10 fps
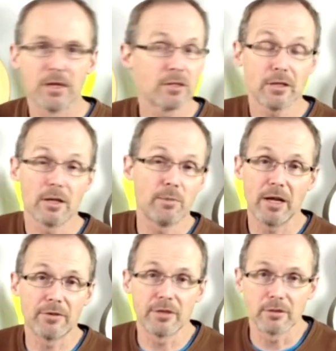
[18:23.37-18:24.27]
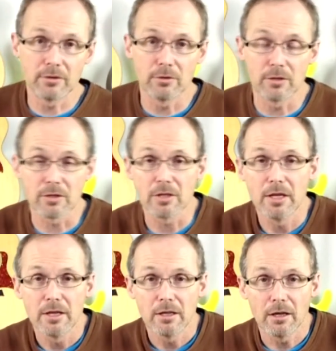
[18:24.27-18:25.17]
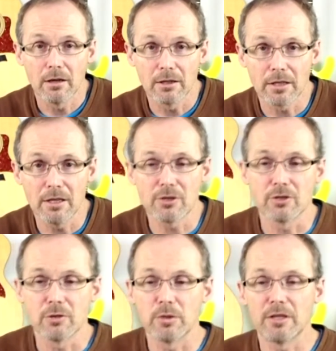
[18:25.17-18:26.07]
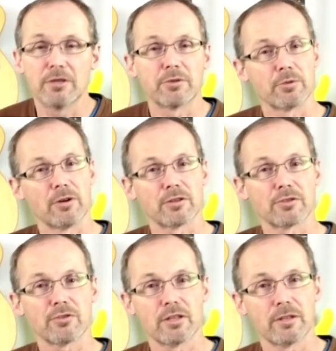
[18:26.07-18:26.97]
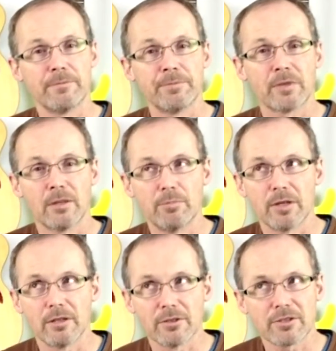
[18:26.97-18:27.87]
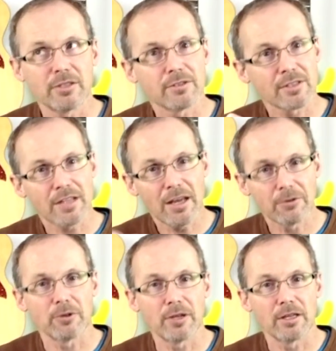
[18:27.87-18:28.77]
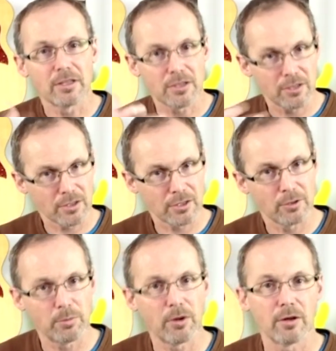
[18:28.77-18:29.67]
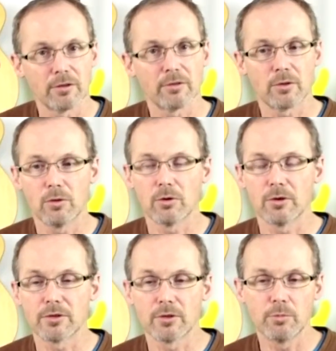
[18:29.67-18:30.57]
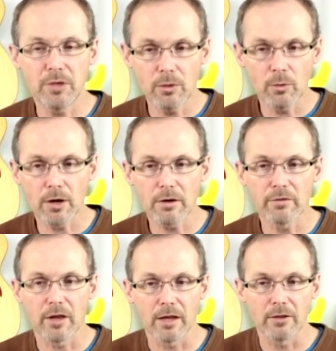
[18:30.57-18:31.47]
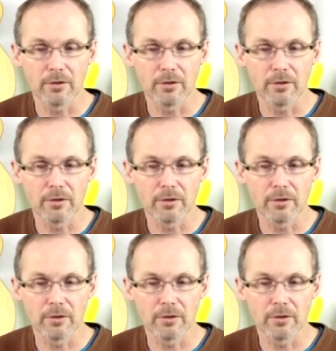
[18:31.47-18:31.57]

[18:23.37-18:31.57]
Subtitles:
It's not a bad thing to do, because on occasion you might hit the wrong string, but it'll still sound okay because it's still part of the chord. So be aware of that.